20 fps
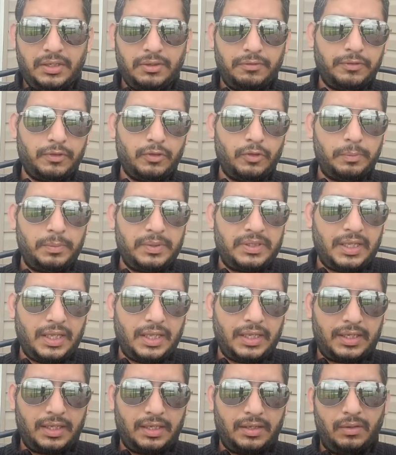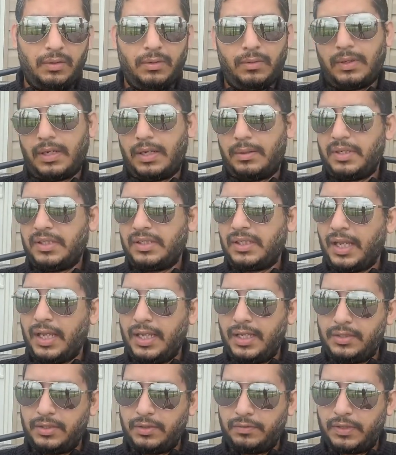of you will be thinking, oh, I'm at the
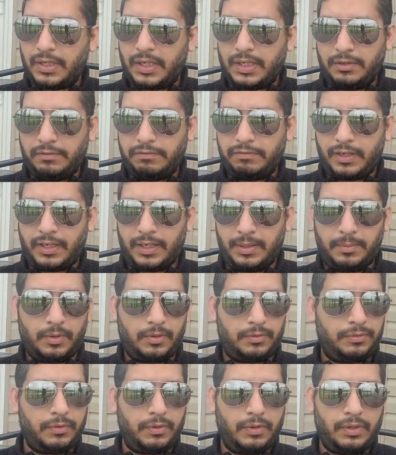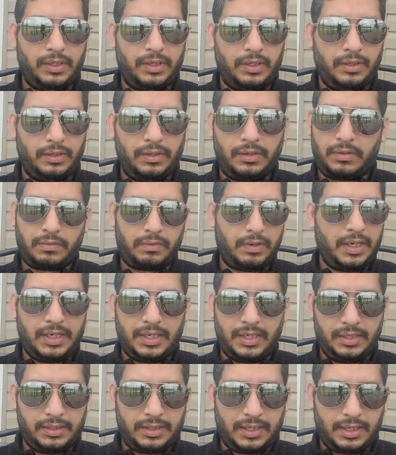age of 35 or 40
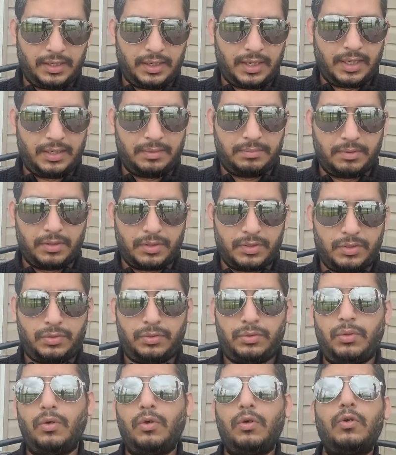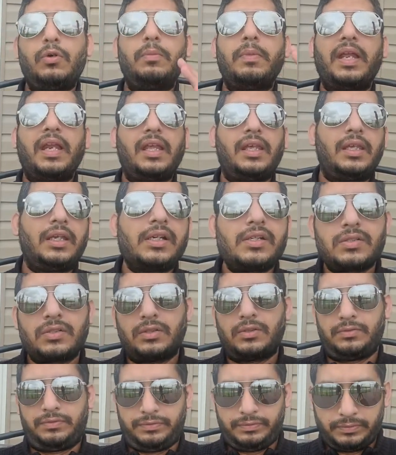already, and I have got so many years
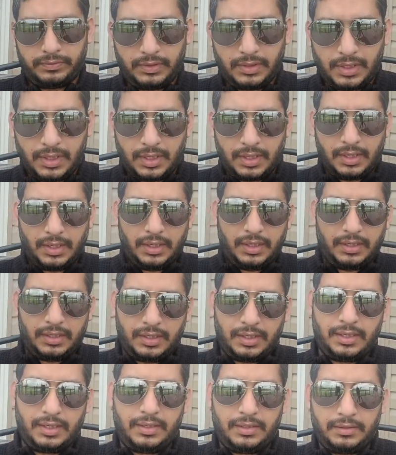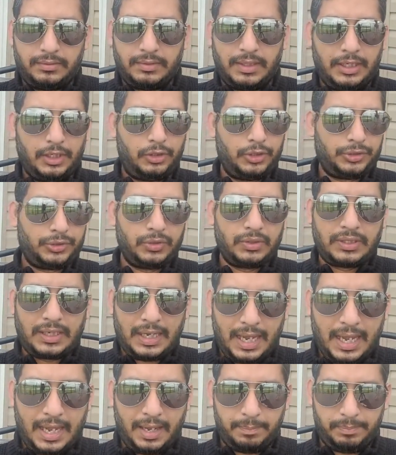of education
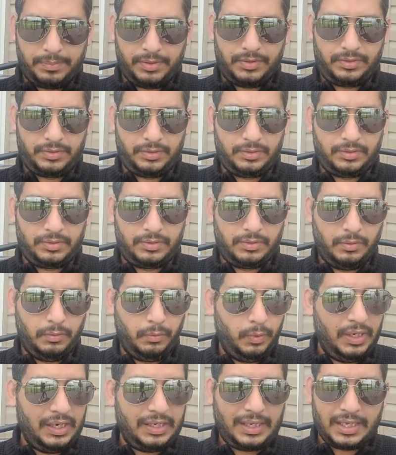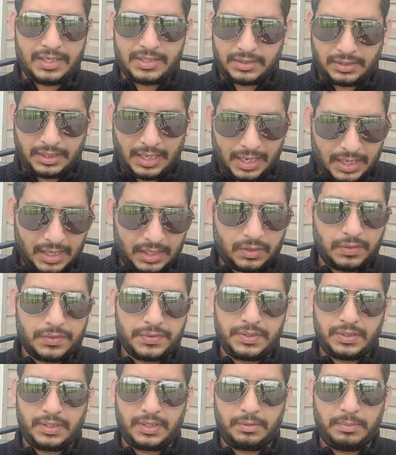gap. So will Canada
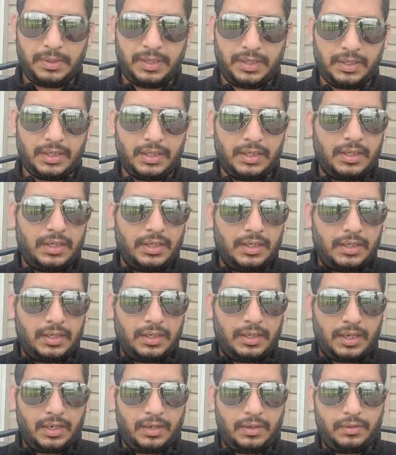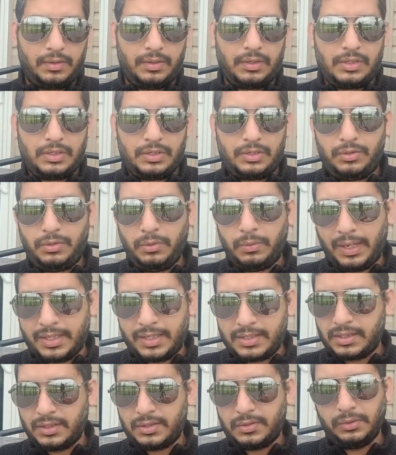consider me? Now, to
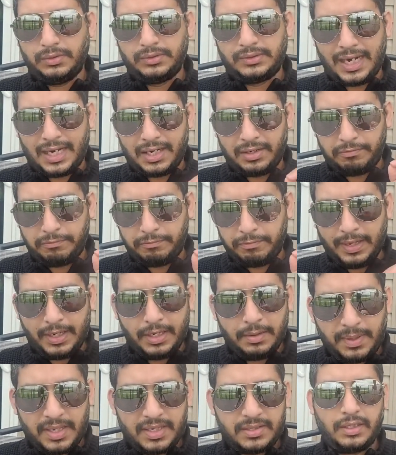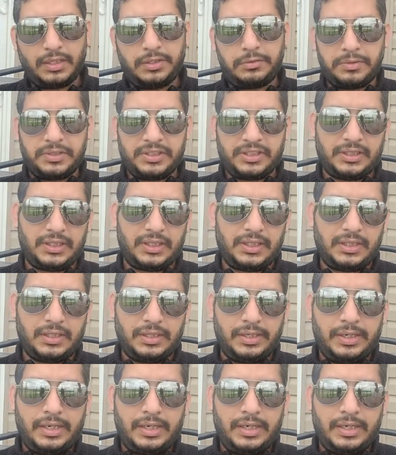answer to that very basic question,